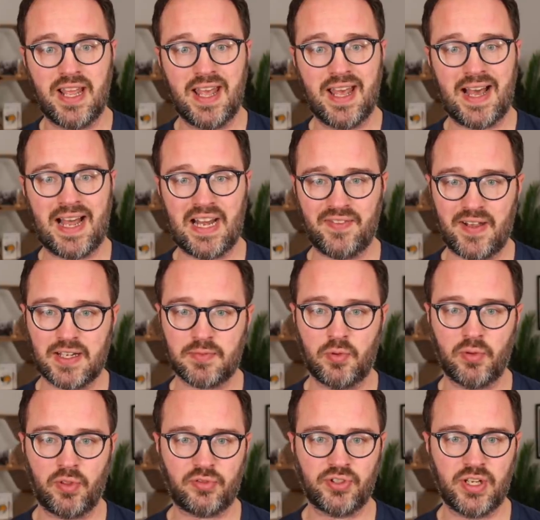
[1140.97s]
Halifax more
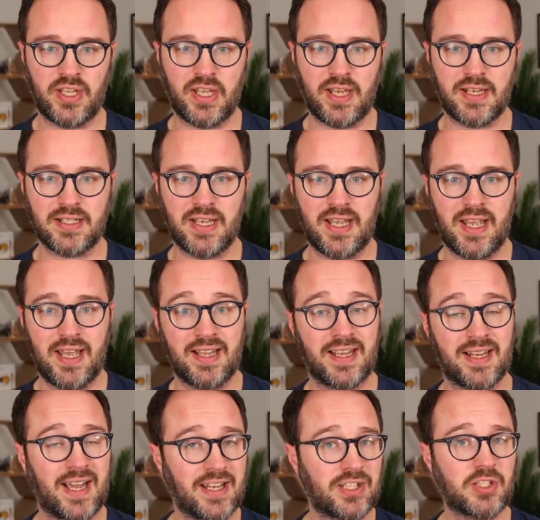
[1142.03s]
than three years. Again,
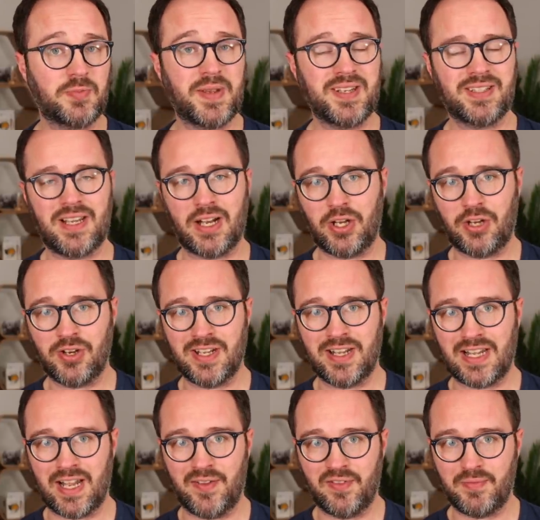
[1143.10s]
HSBC I couldn't get
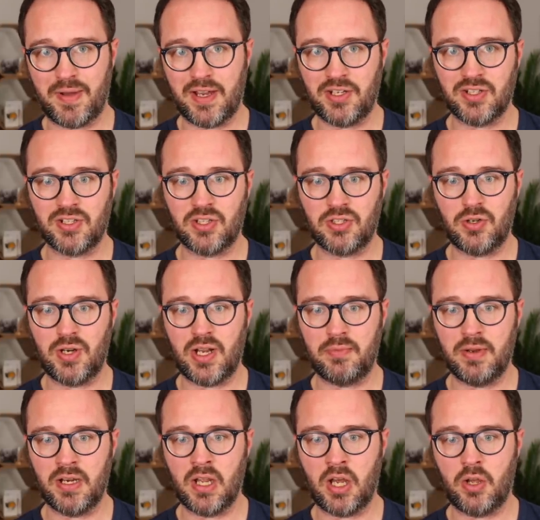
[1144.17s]
that information, so do let me
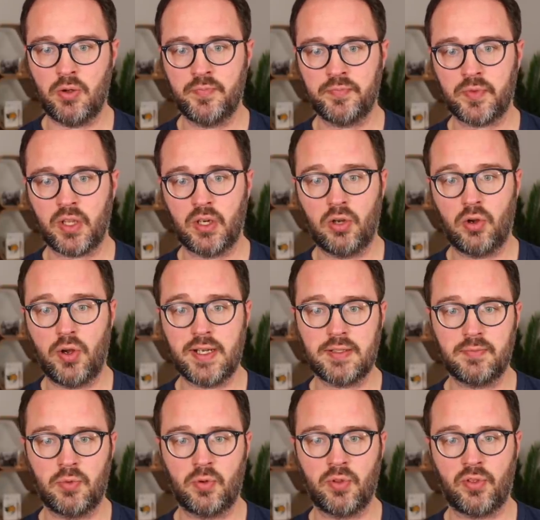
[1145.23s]
know. Lloyd's
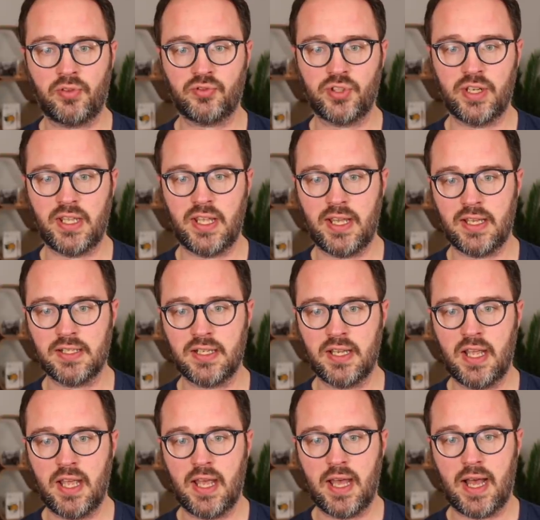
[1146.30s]
more than three years.
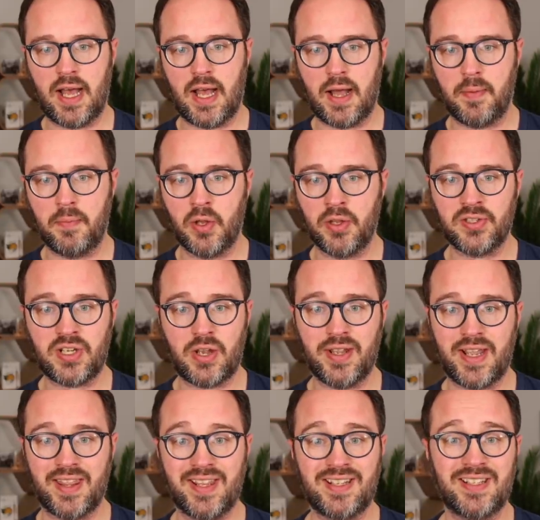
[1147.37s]
Uh, Monzo again,
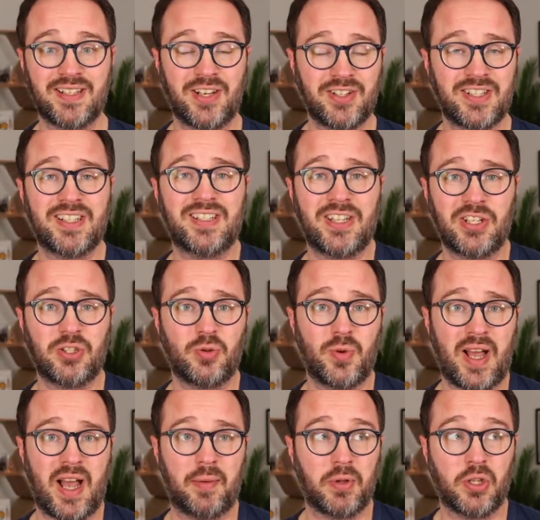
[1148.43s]
this is because it's a digital
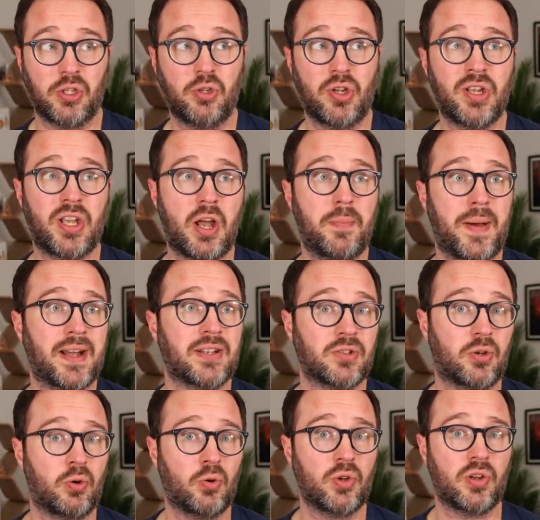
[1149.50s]
app. You can go back to
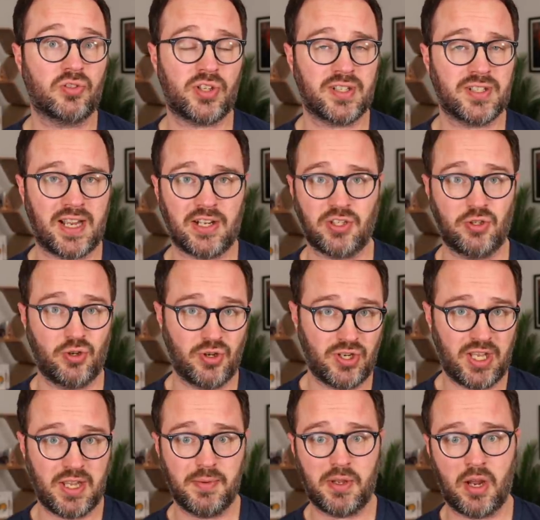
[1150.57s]
all your transactions. You can
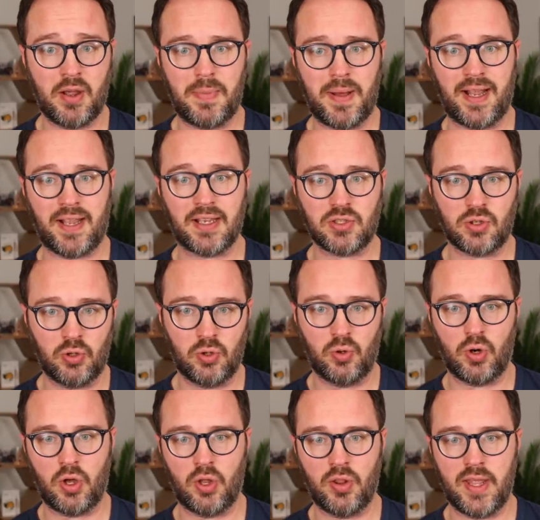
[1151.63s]
keep going back. It's all
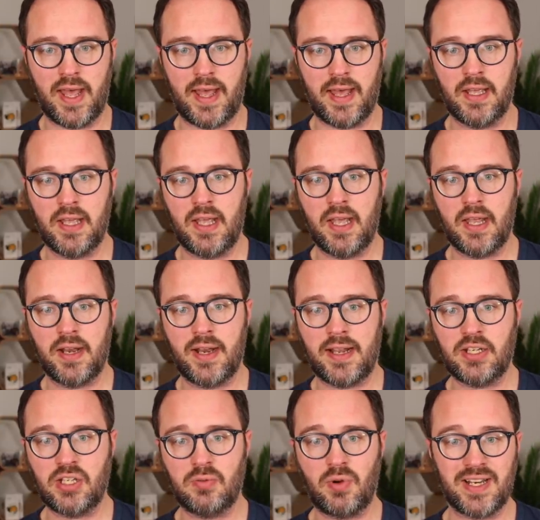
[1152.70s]
on there.
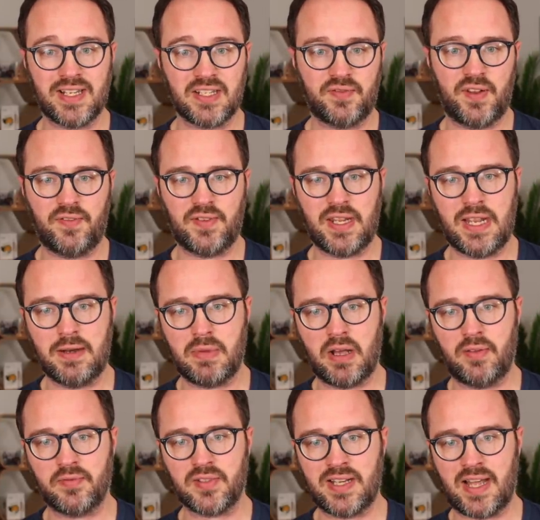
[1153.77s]
Nationwide, it's 15
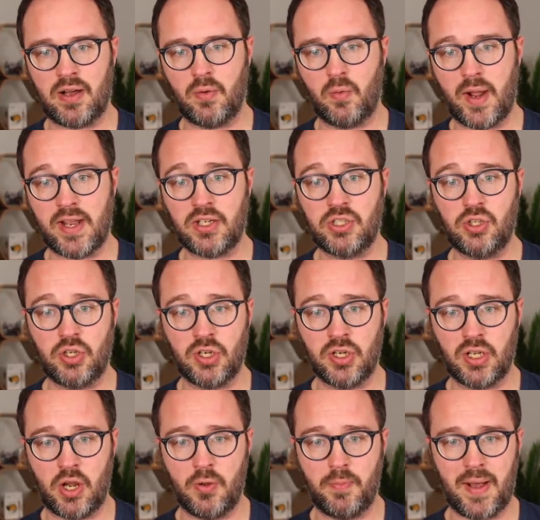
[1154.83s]
months. NatWest, you can
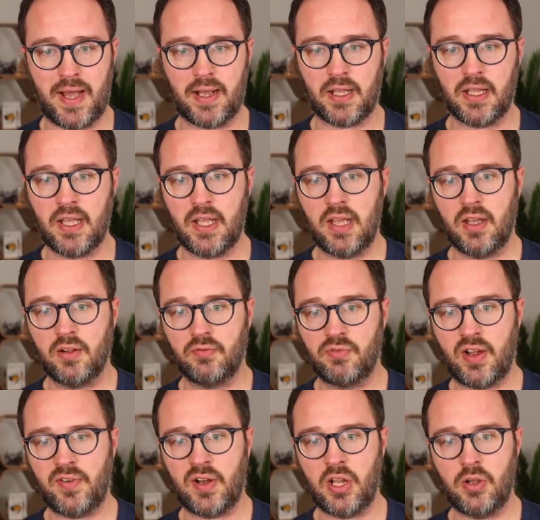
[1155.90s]
go back.
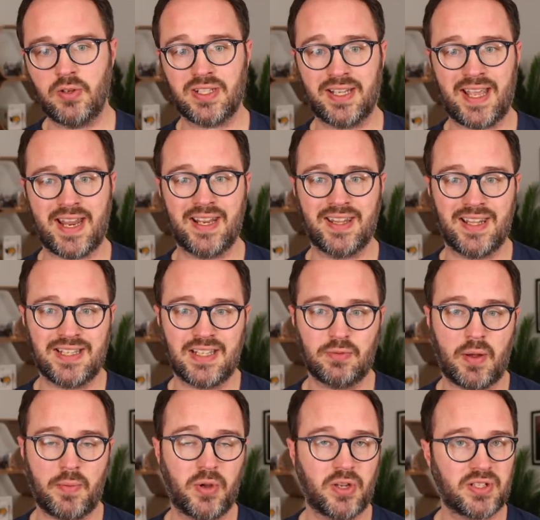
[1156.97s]
Revolut again, this is
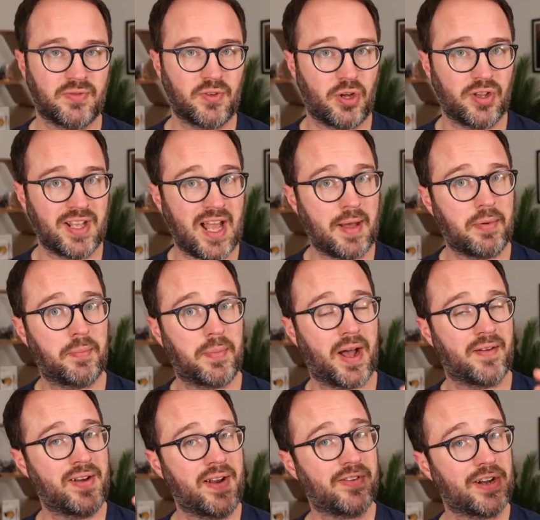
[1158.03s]
one because I've got the app, but I've
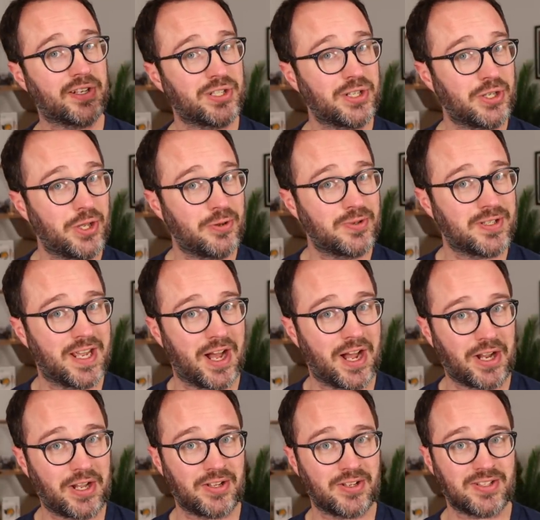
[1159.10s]
never actually used it. I
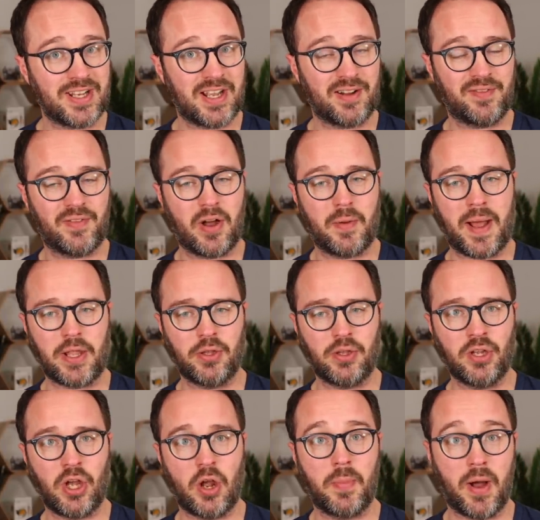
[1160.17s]
can't see how far back you can
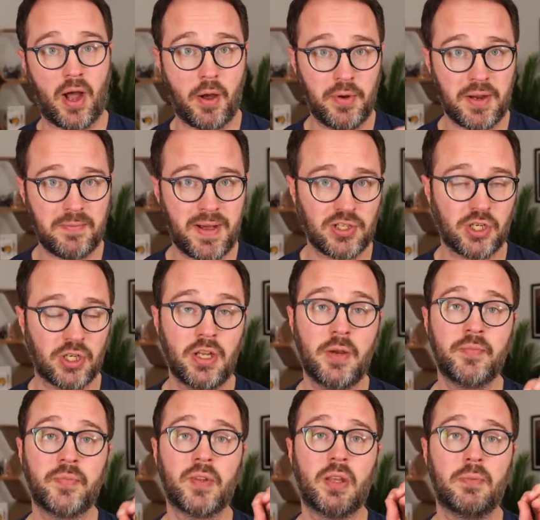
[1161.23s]
go, but I would imagine
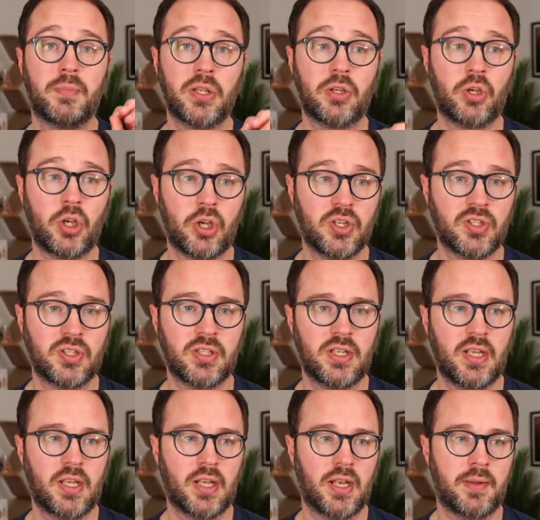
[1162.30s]
because
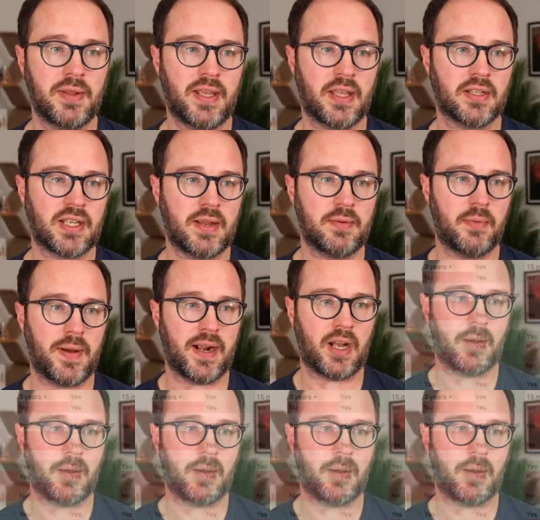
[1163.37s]
let me get the table back up